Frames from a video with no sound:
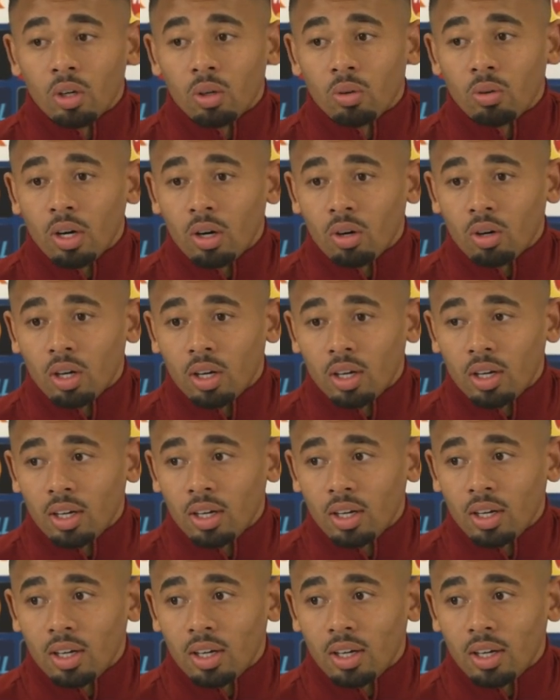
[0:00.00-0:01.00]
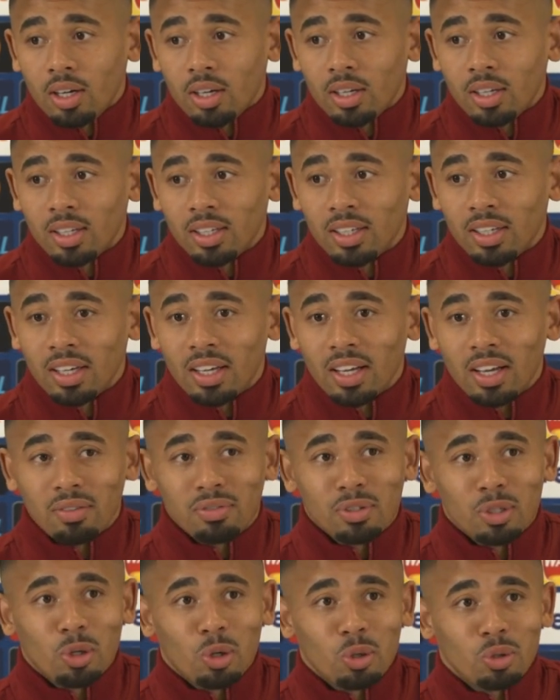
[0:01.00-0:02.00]
Well, uh,
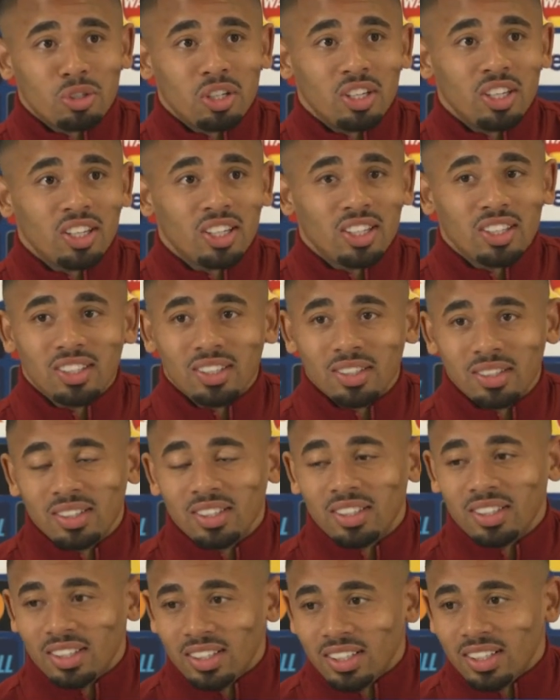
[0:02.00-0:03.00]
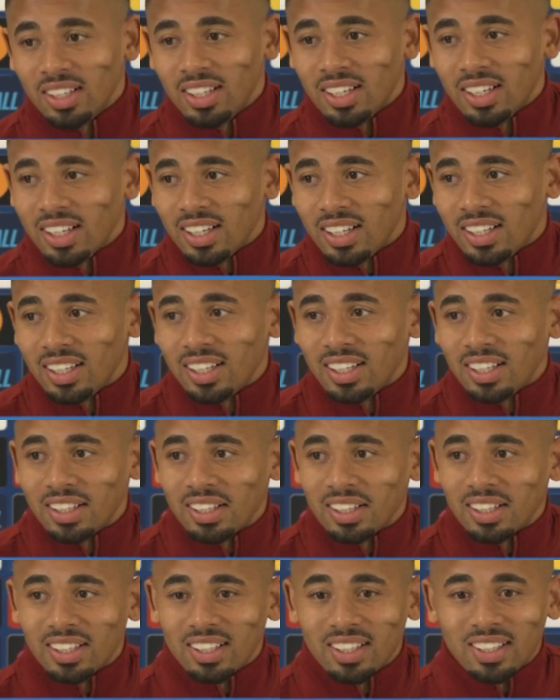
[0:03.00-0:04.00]
everyone knows here
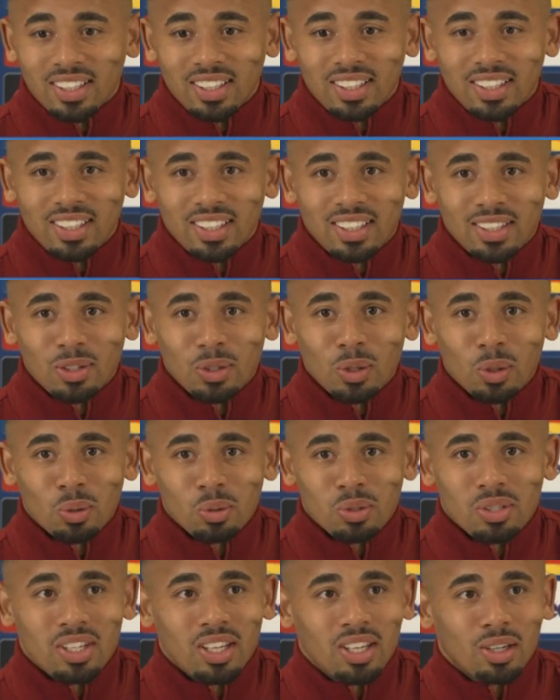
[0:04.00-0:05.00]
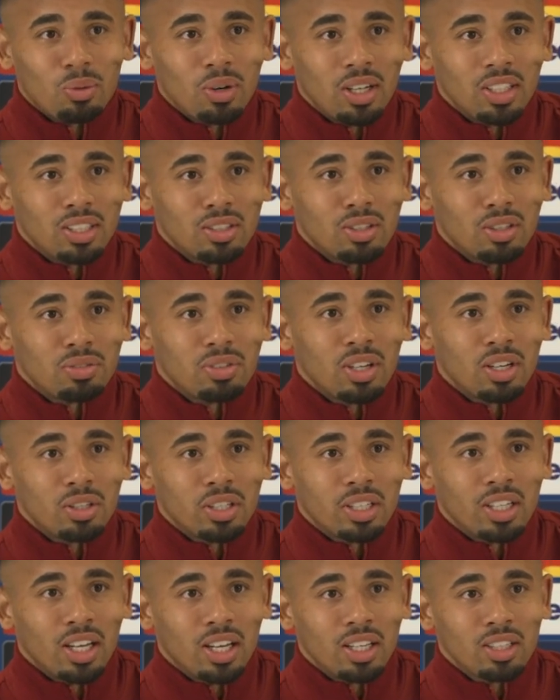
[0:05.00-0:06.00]
and uh, knows the quality of Harry
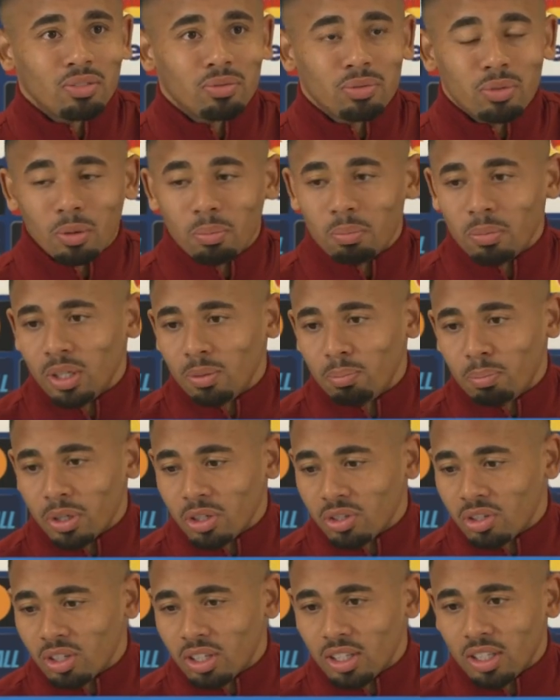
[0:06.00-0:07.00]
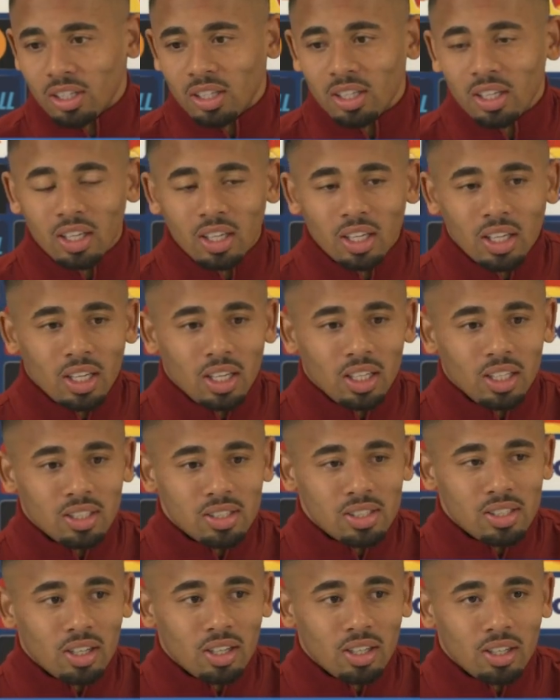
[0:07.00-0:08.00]
Kane. For me personally,
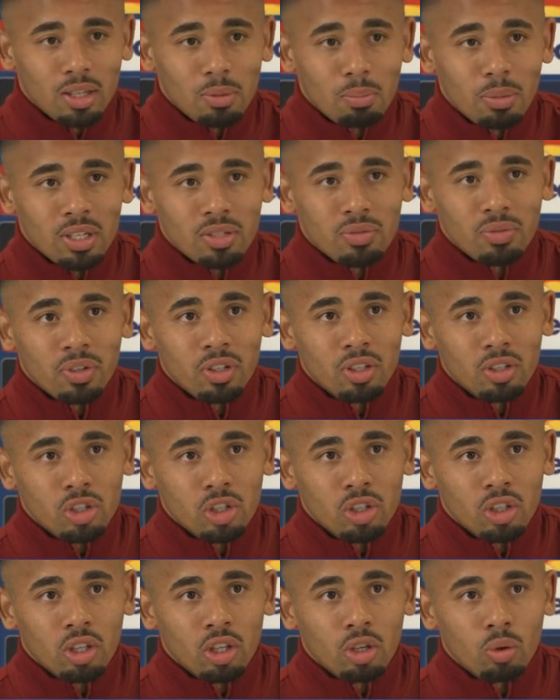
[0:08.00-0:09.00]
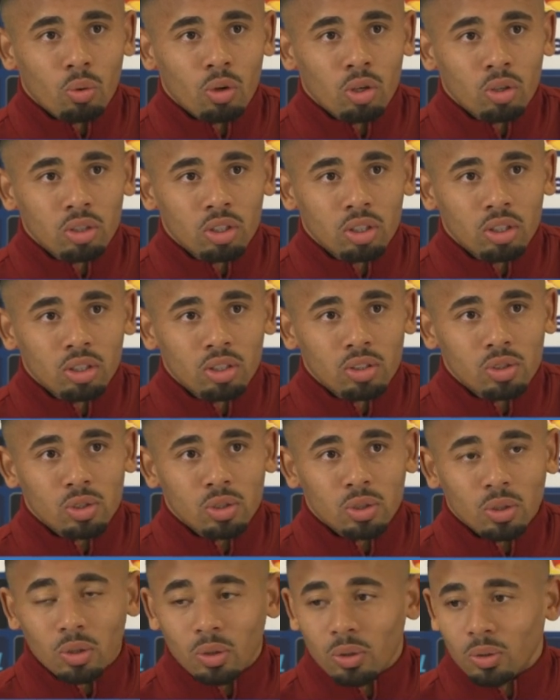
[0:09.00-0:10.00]
is uh, the best finisher in the world.
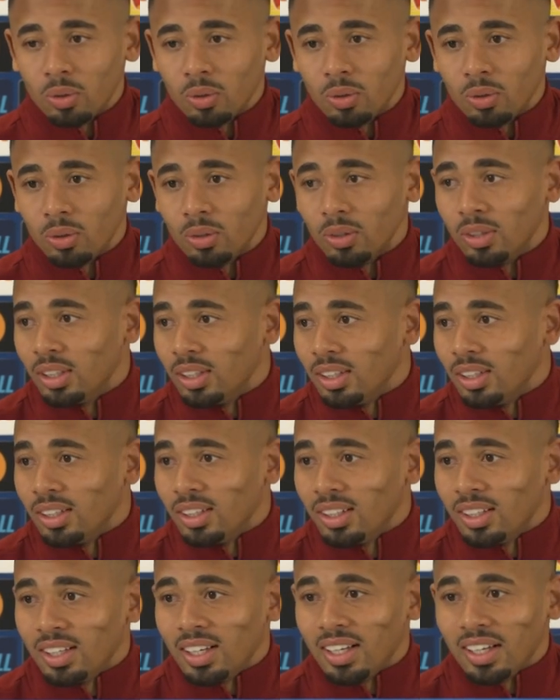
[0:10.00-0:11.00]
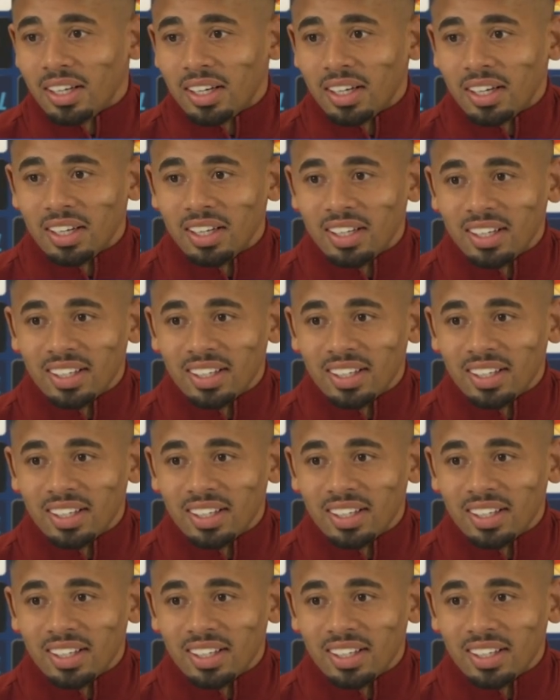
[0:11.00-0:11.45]
So uh,